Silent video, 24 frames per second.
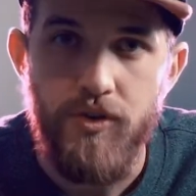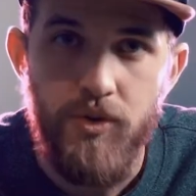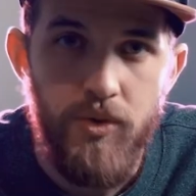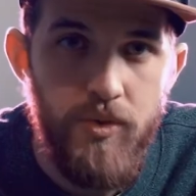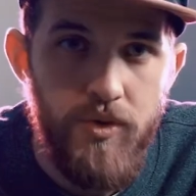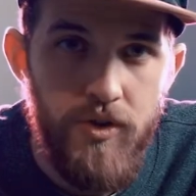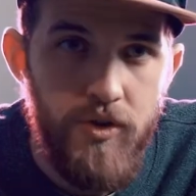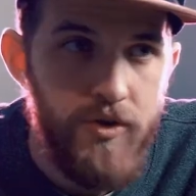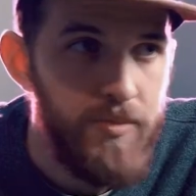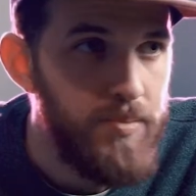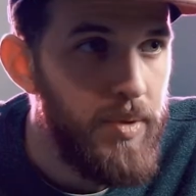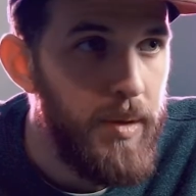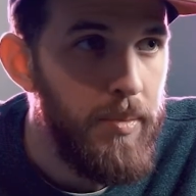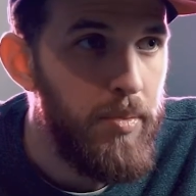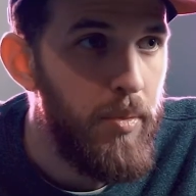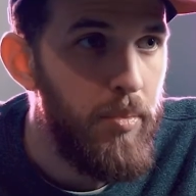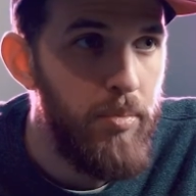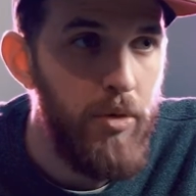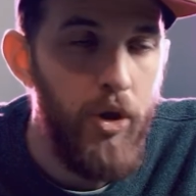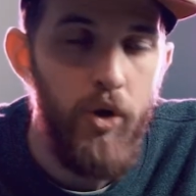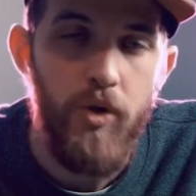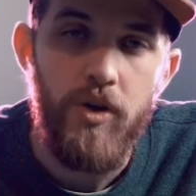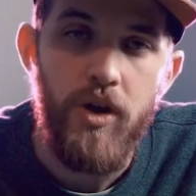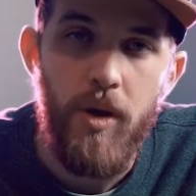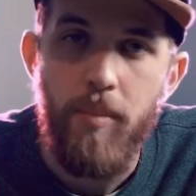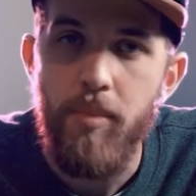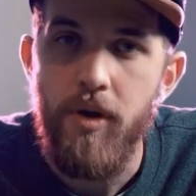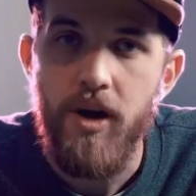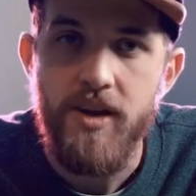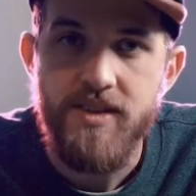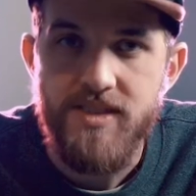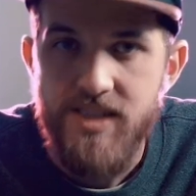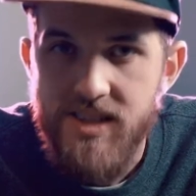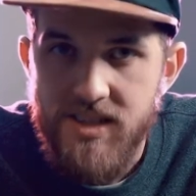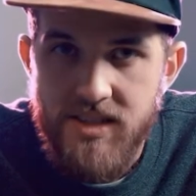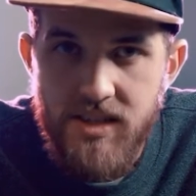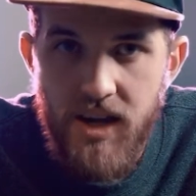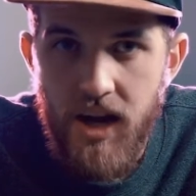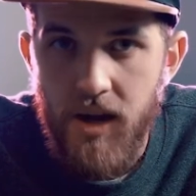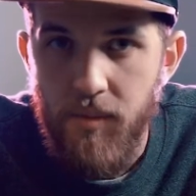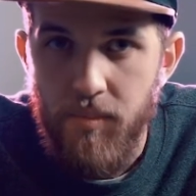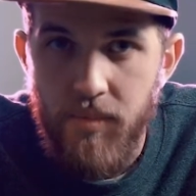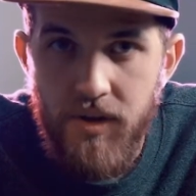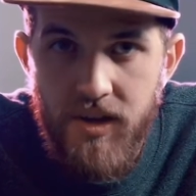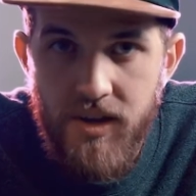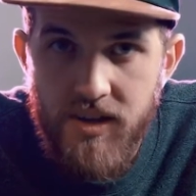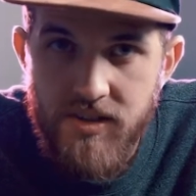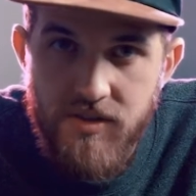Dude, there's people blowing up on
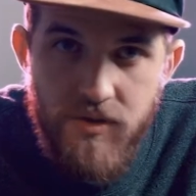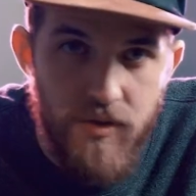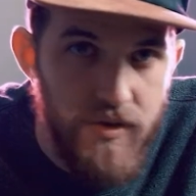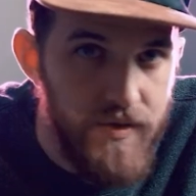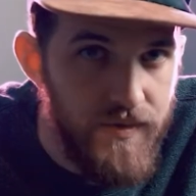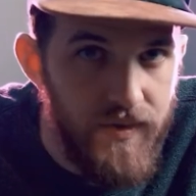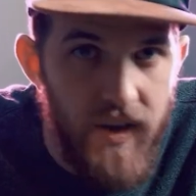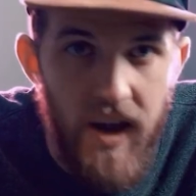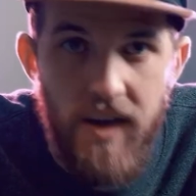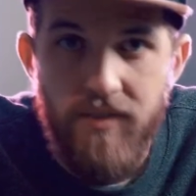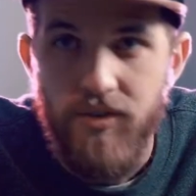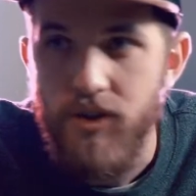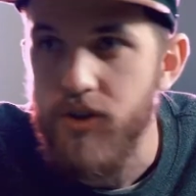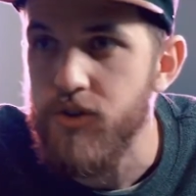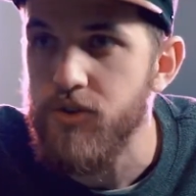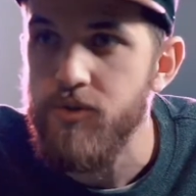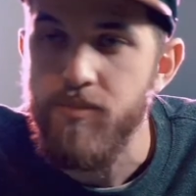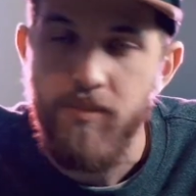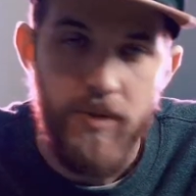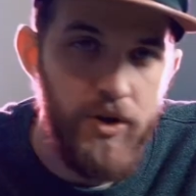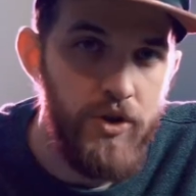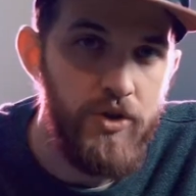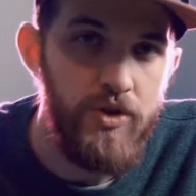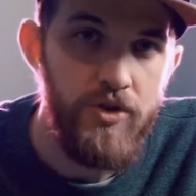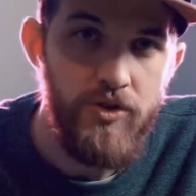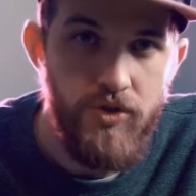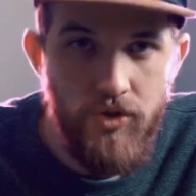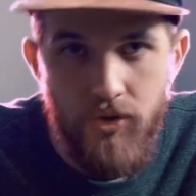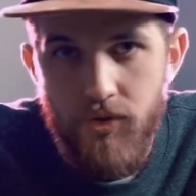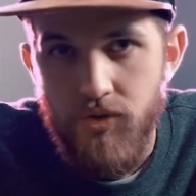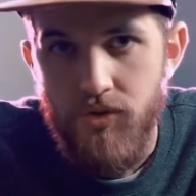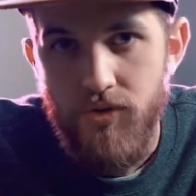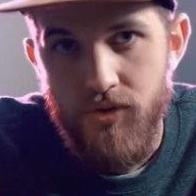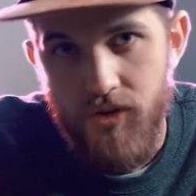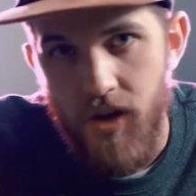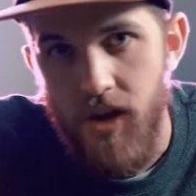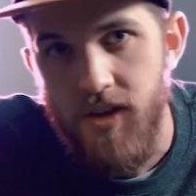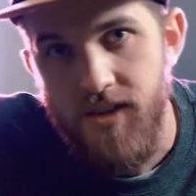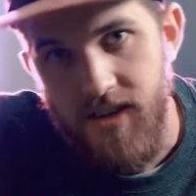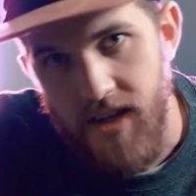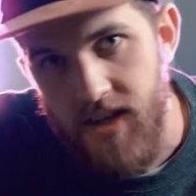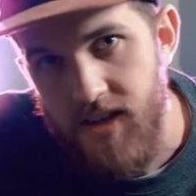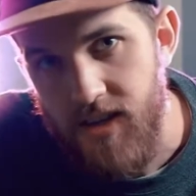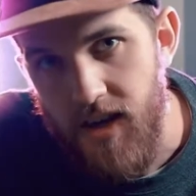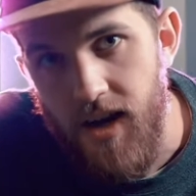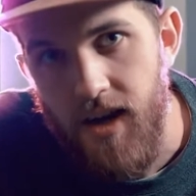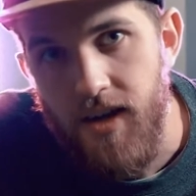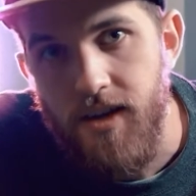TikTok because there's 500 million users on
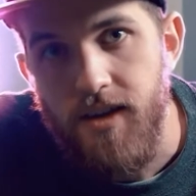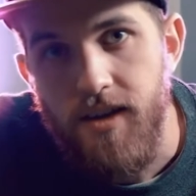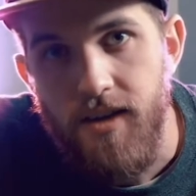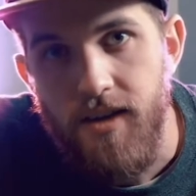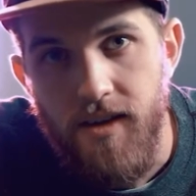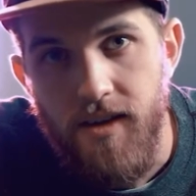TikTok.